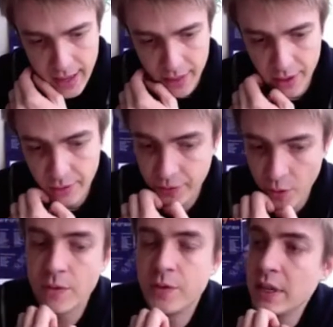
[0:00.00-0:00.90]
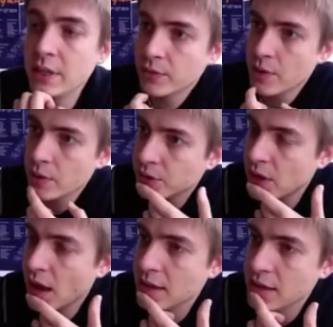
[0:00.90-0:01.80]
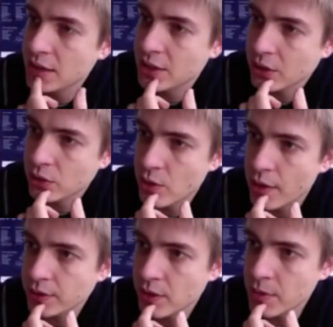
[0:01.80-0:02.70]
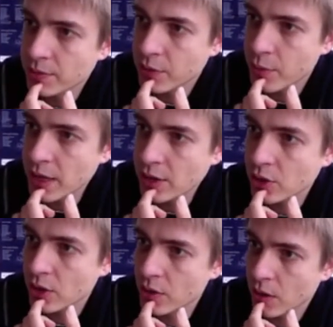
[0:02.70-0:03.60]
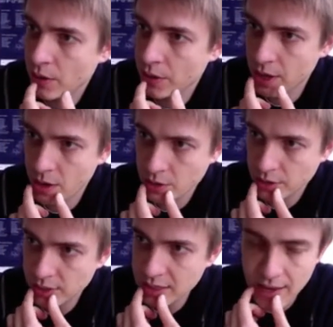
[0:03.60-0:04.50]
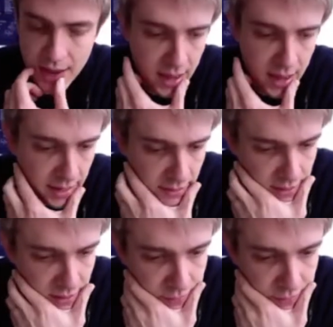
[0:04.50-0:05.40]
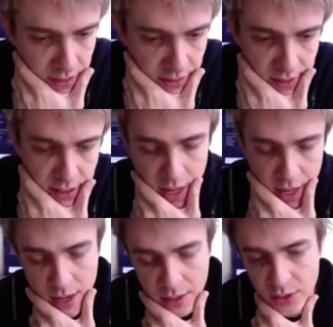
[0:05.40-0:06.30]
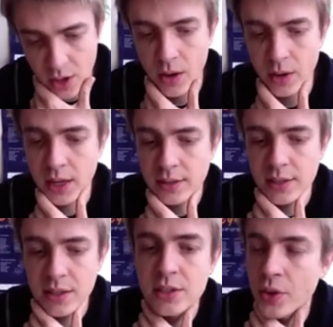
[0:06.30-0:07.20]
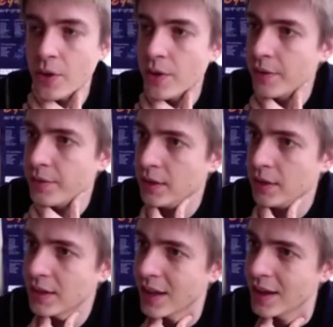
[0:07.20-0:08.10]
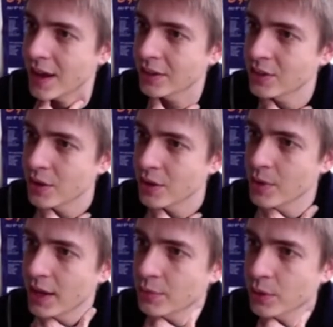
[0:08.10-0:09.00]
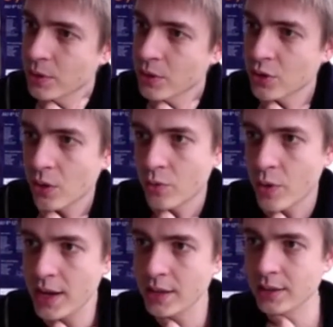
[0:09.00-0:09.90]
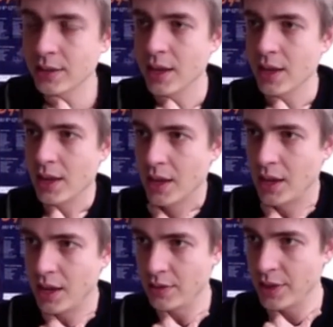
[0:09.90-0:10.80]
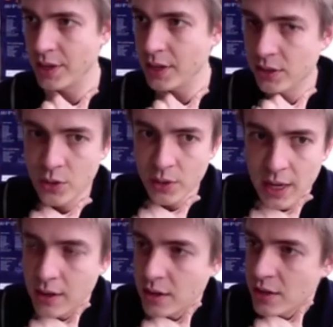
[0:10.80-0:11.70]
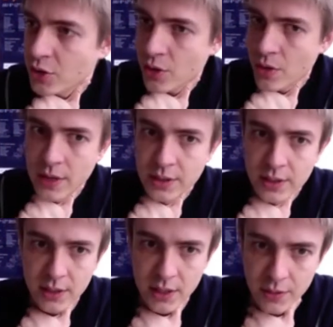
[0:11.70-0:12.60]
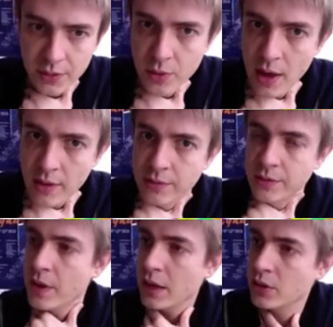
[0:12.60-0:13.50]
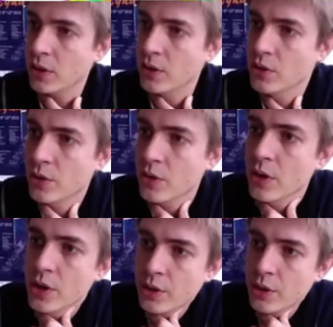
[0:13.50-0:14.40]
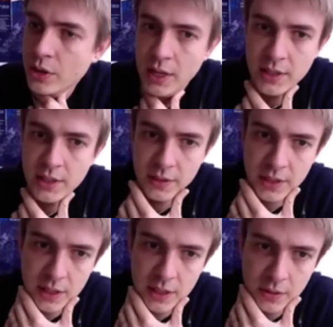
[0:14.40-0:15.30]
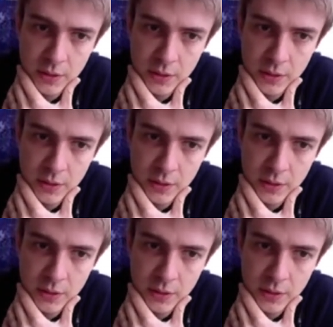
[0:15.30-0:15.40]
And for these fronts, I need to have some information on their decay at infinity. And it's easier if they decay at some exponential rates. And this, you can ensure it if you have that the connectivity